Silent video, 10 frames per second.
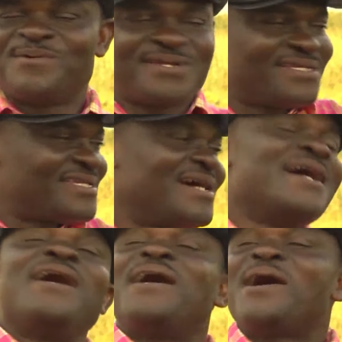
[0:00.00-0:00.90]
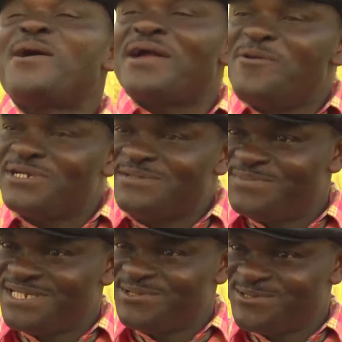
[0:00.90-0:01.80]
Okay, sir. Okay, what will
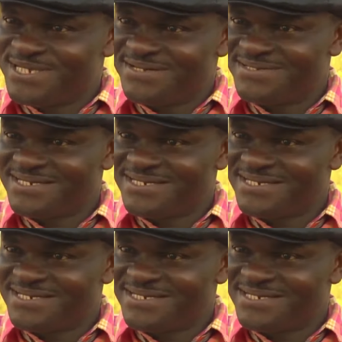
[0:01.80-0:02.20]
be the news now?